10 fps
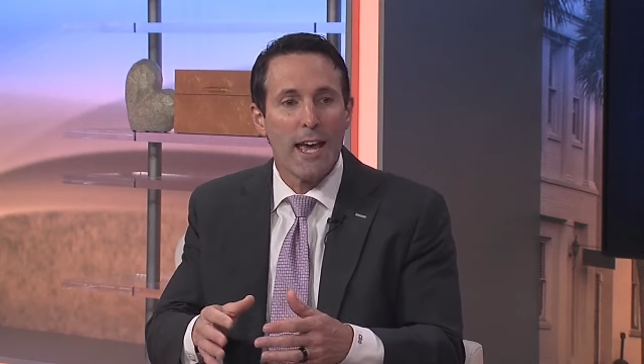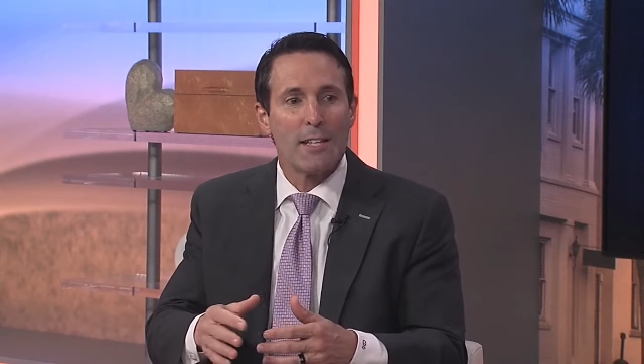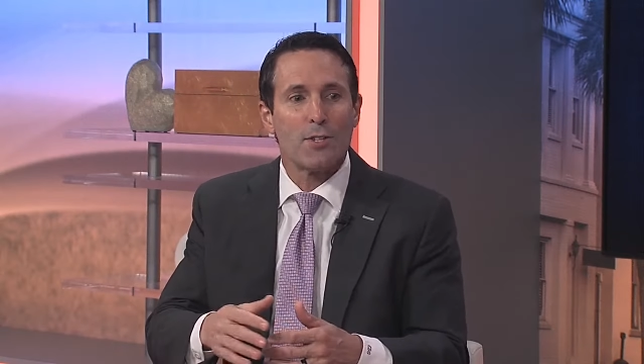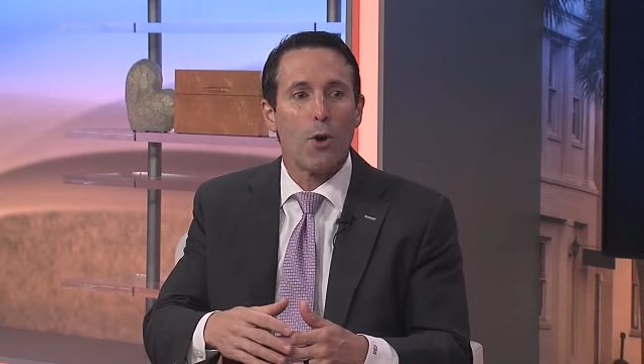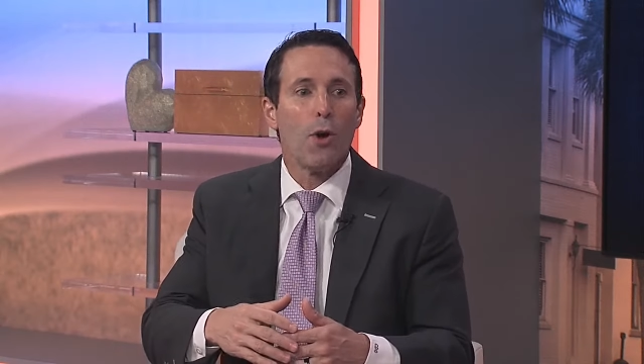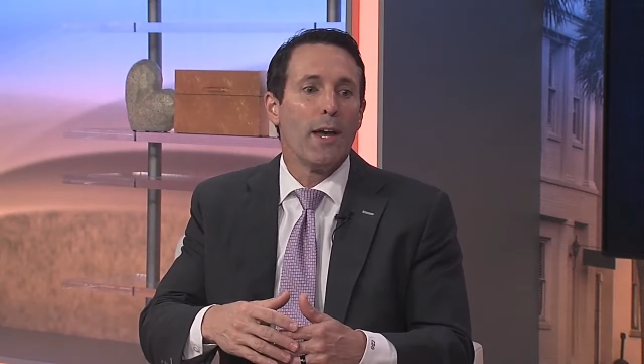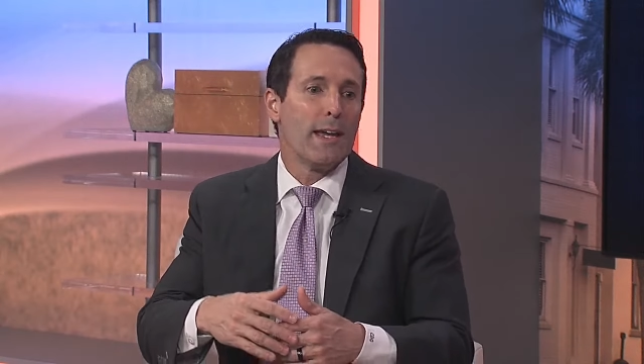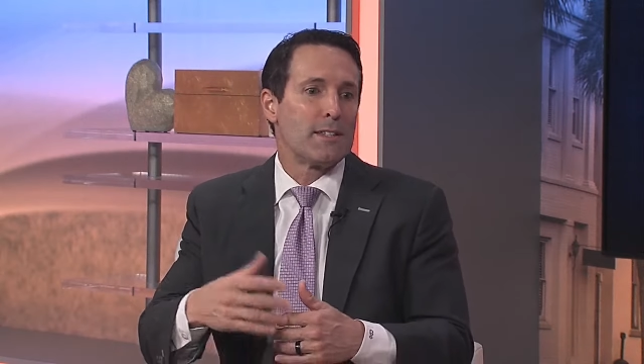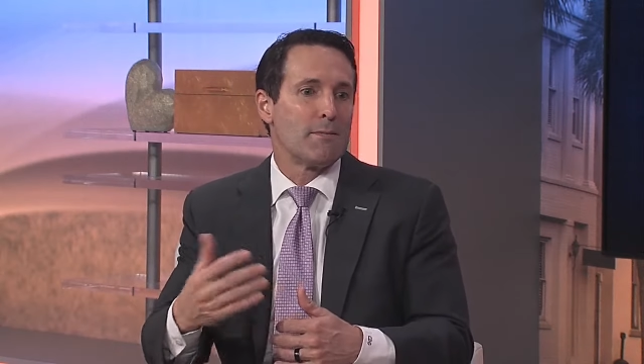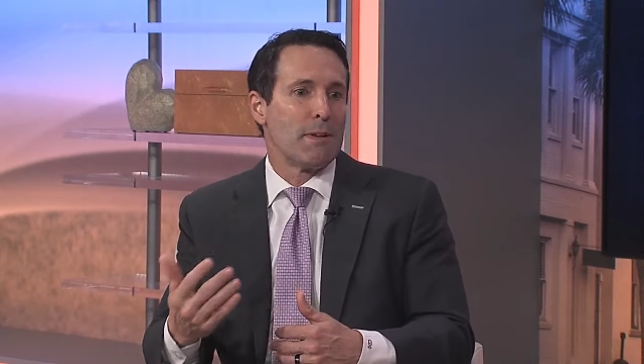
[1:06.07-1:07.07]
And so
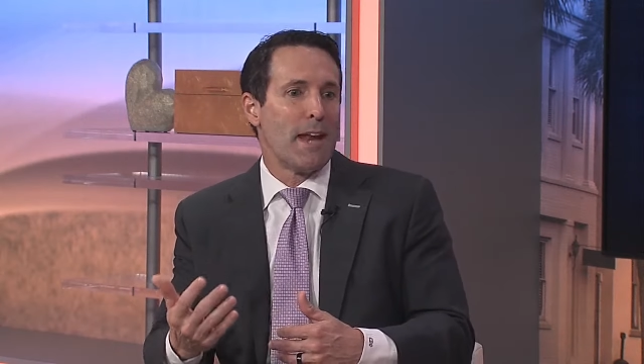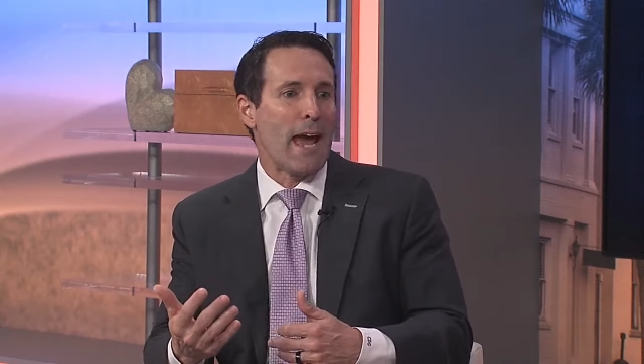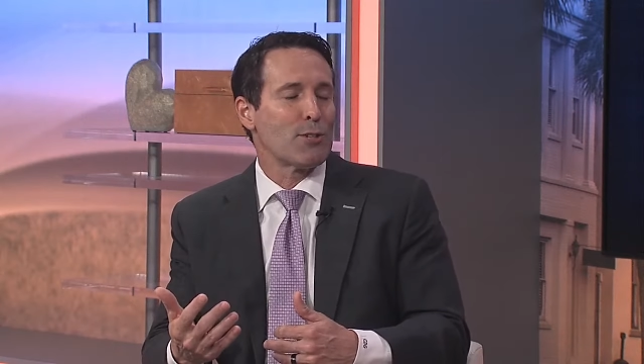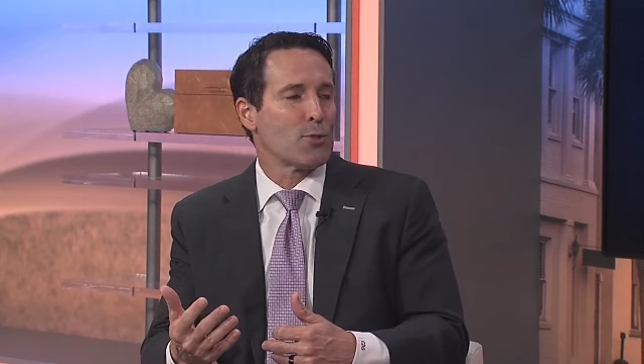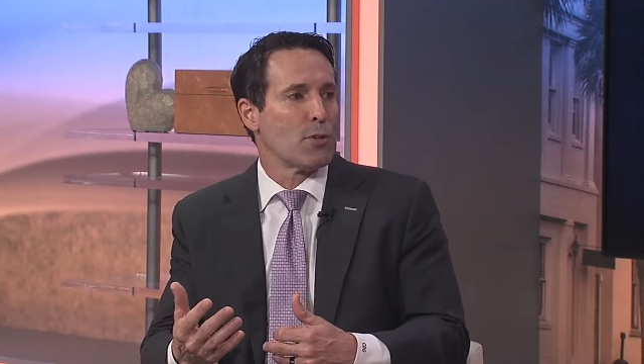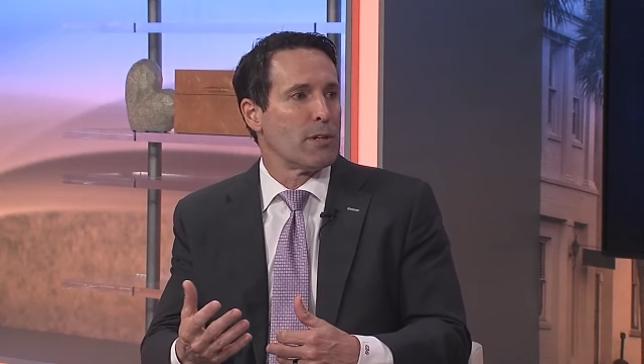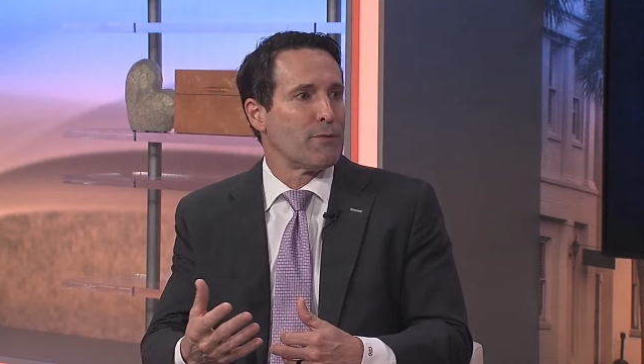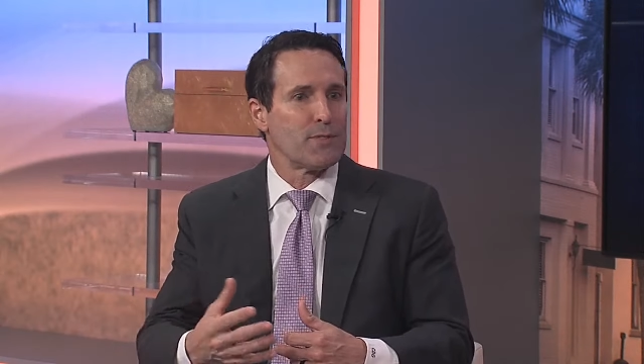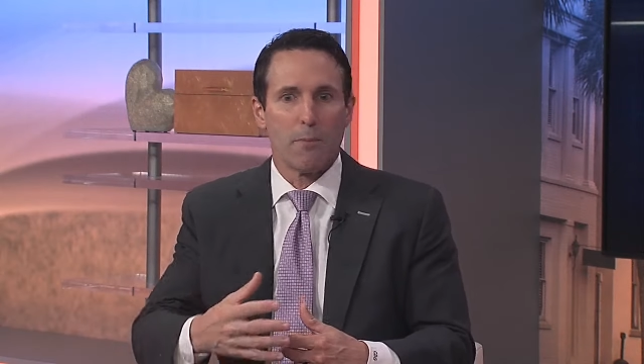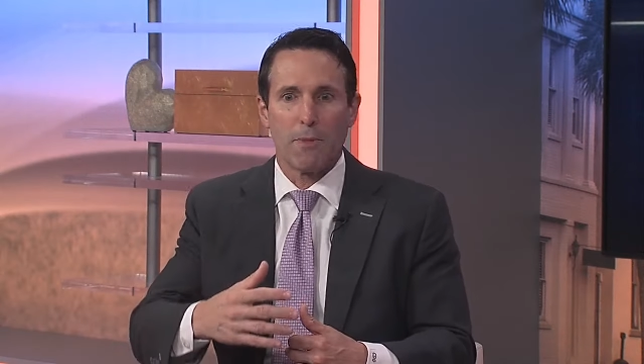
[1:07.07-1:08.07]
it's natural
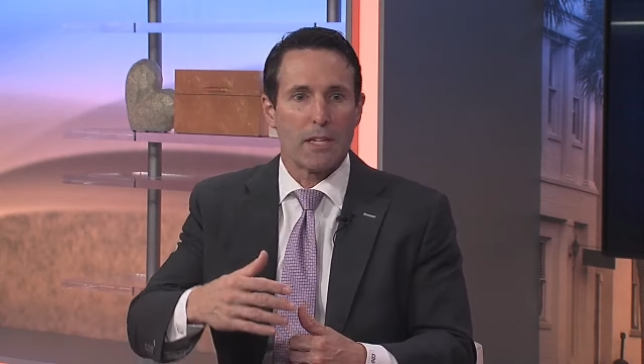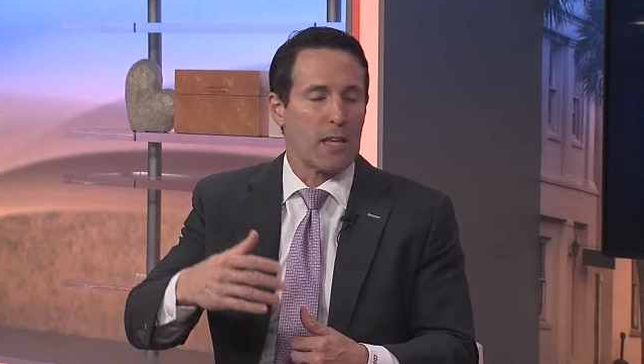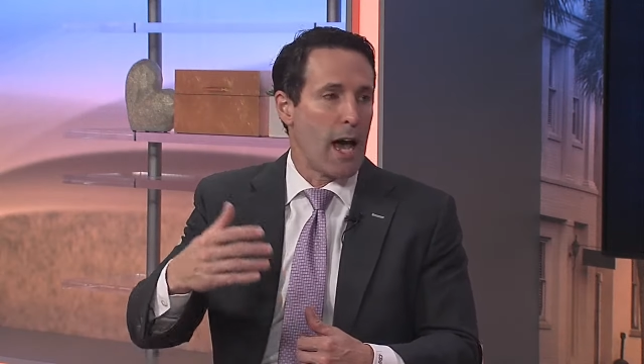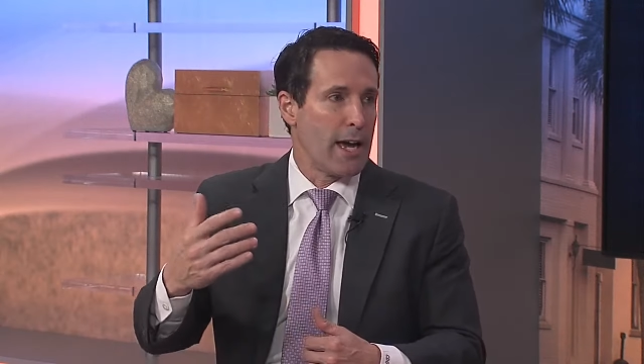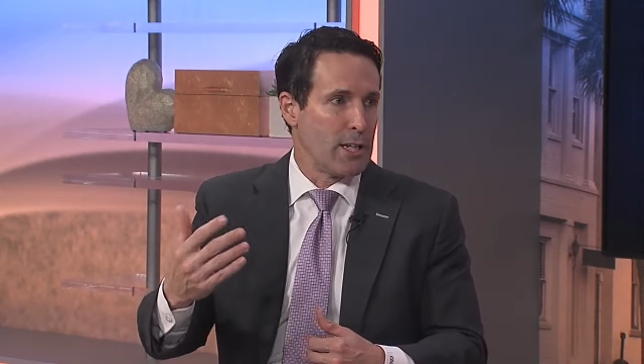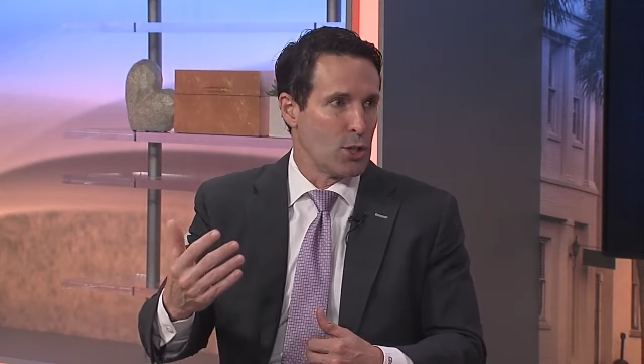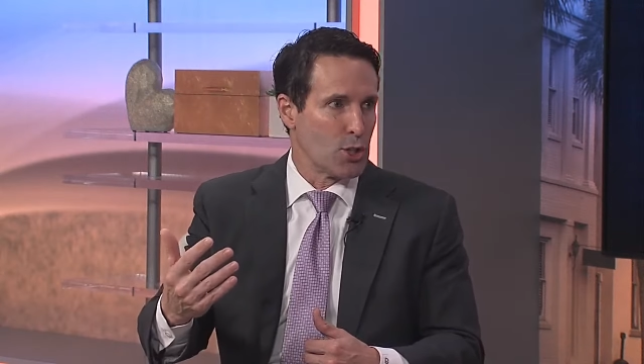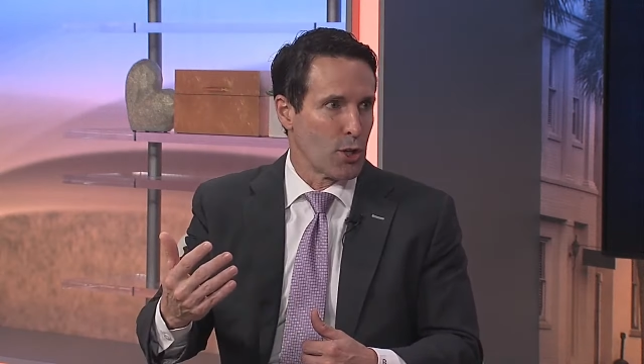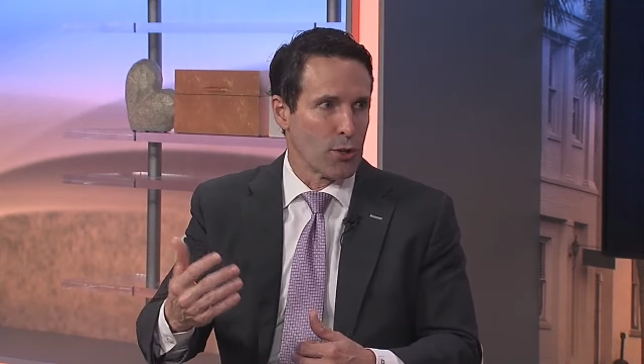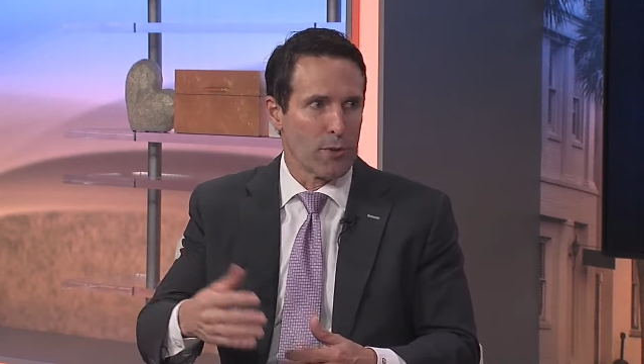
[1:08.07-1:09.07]
if something's high in
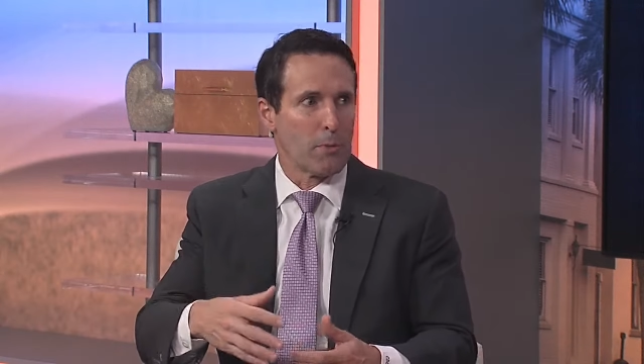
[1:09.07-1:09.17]
sugar,